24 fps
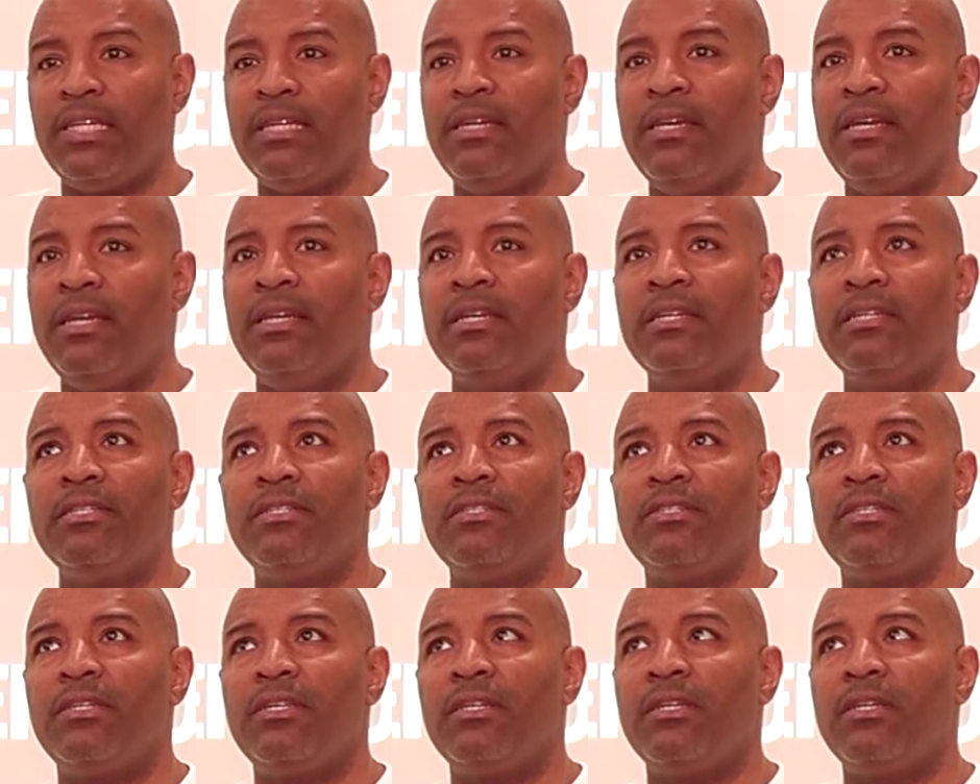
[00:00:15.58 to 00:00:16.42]

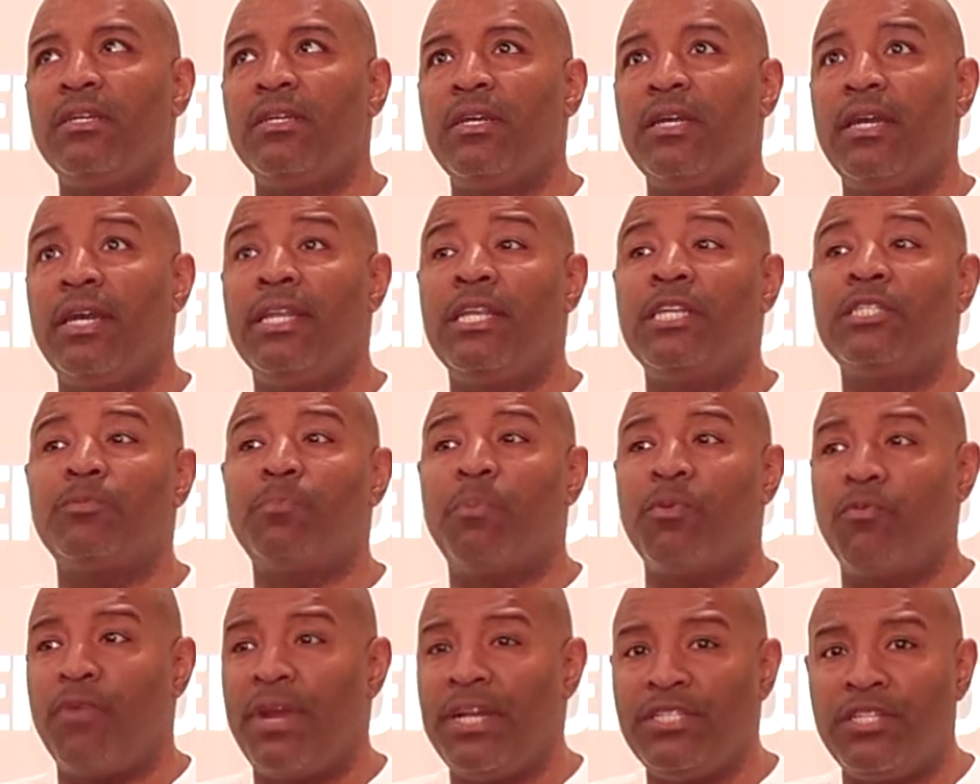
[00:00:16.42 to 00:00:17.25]
is an
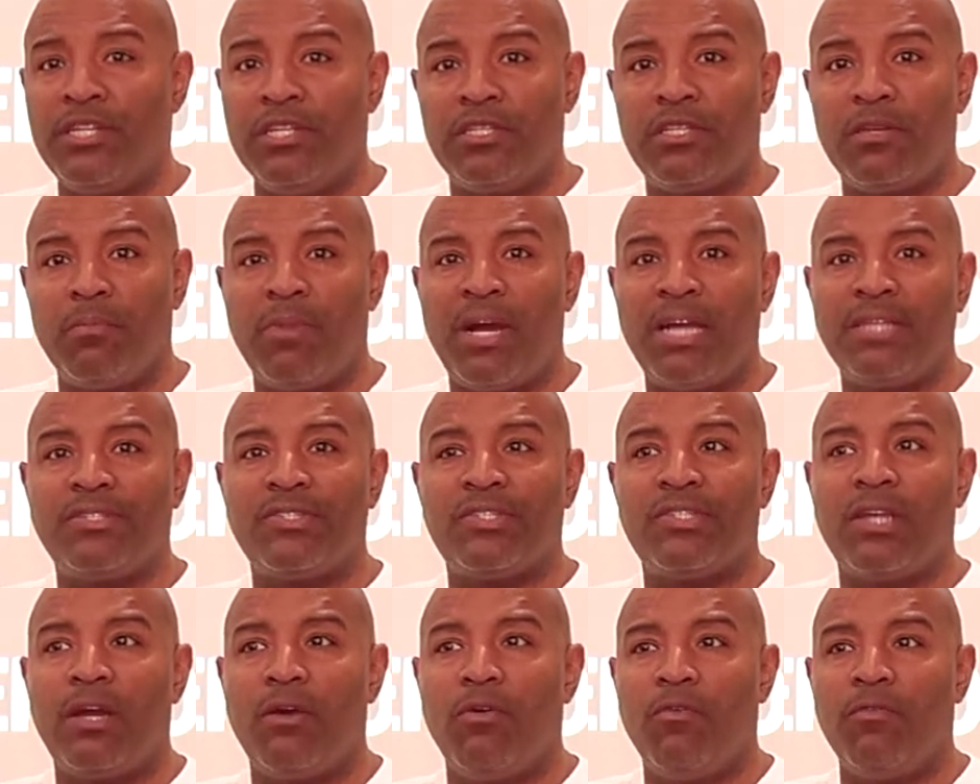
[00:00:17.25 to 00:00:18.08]
inspiration to
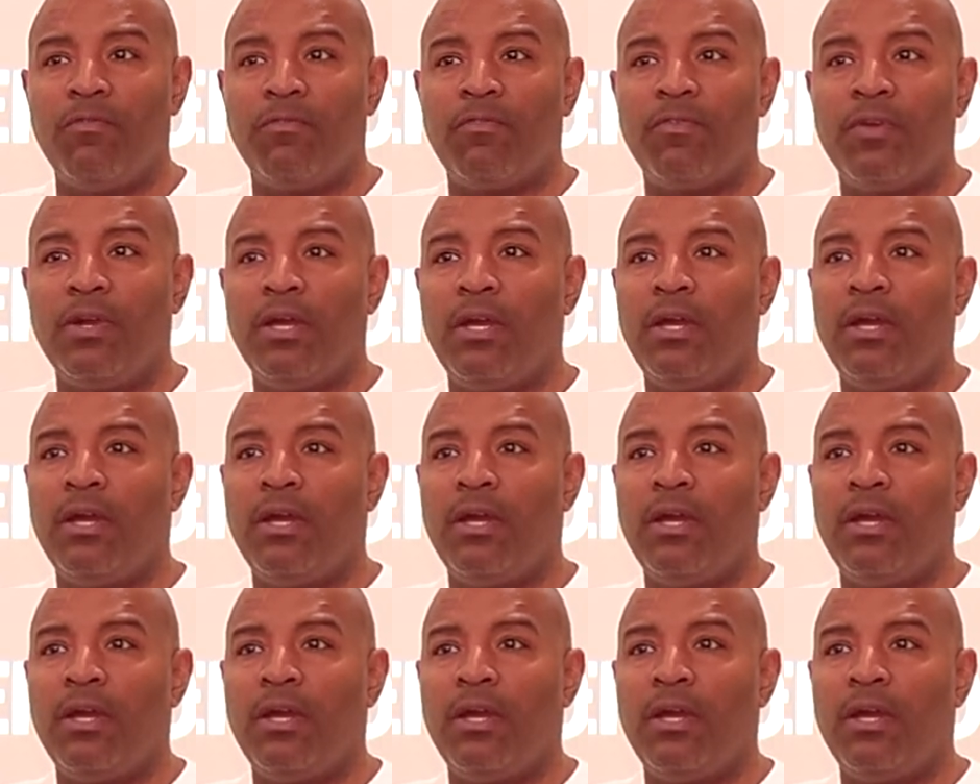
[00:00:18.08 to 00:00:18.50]
myself.